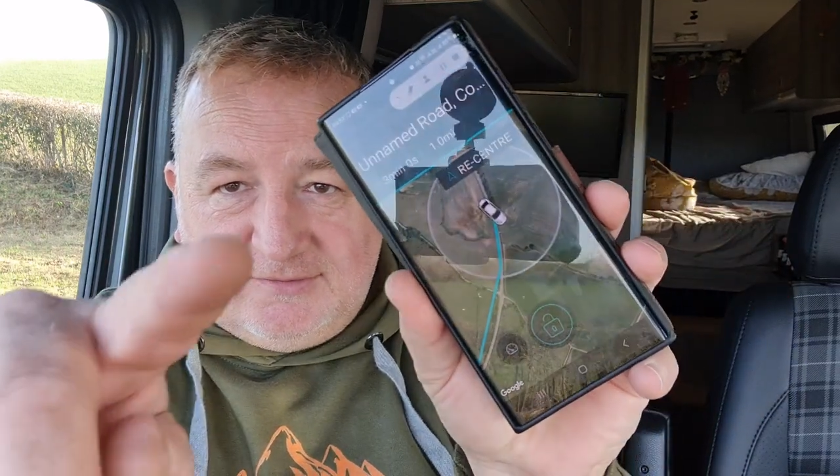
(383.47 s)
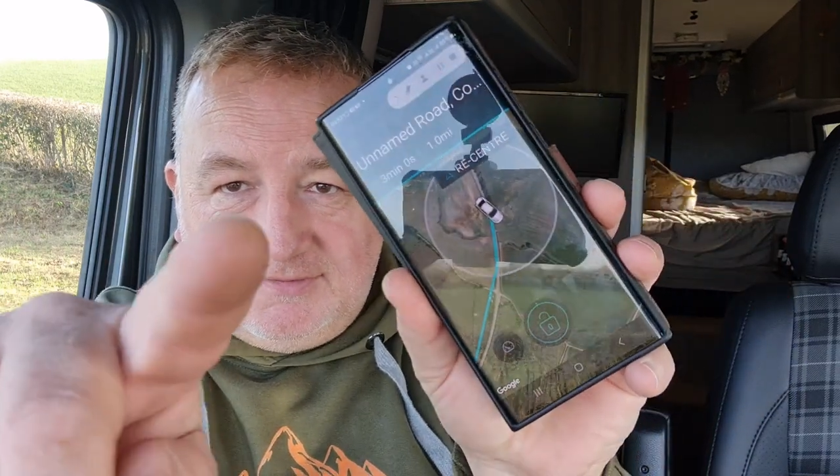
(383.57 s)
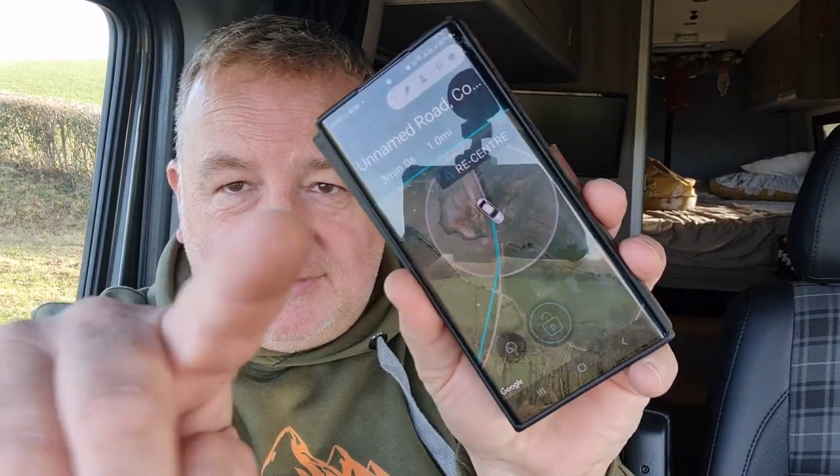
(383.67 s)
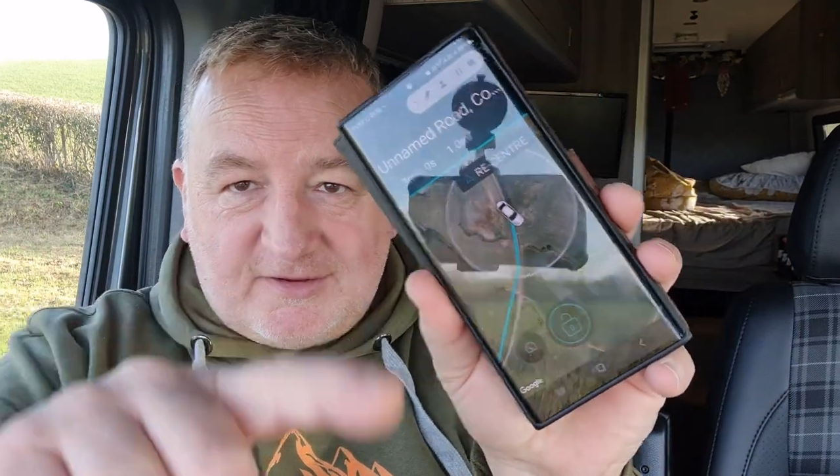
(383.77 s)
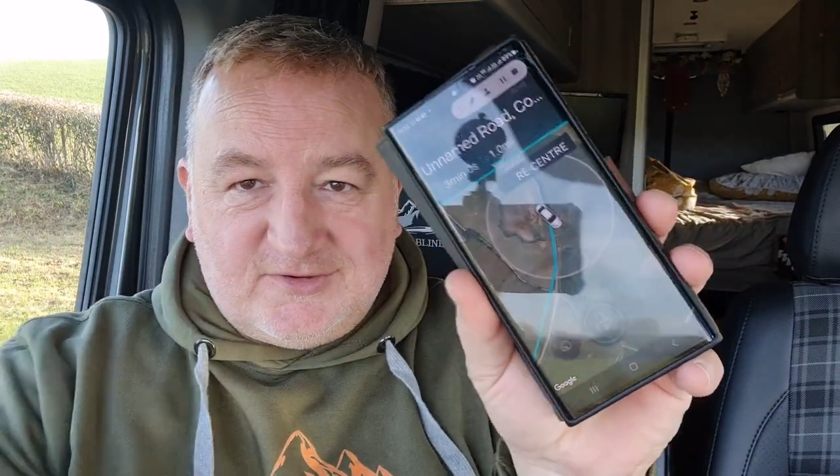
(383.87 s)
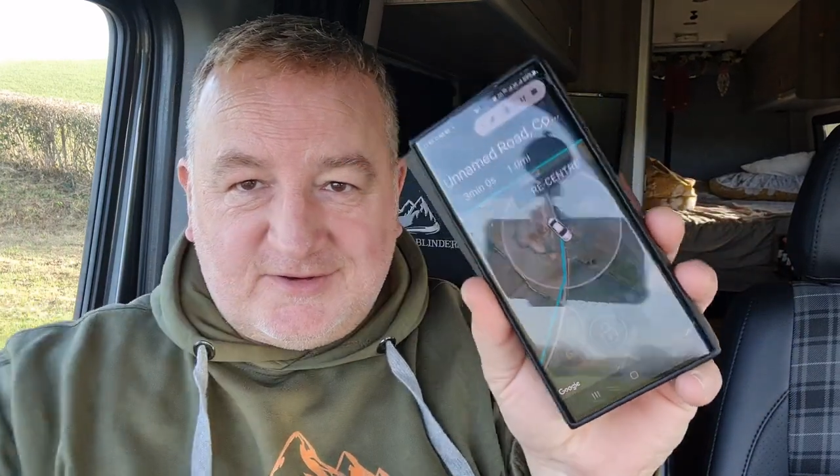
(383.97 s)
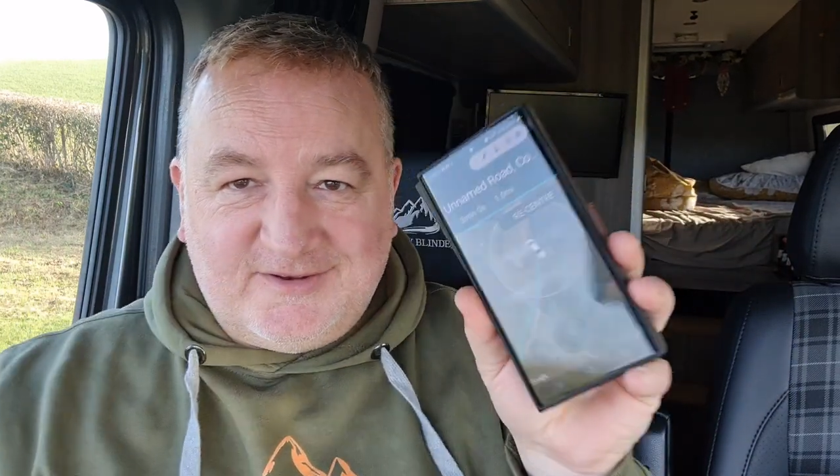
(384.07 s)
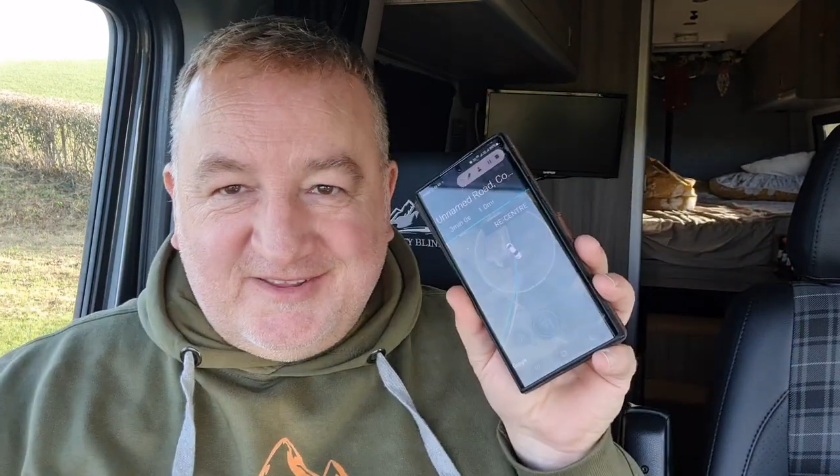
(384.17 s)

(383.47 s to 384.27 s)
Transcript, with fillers: the reflection in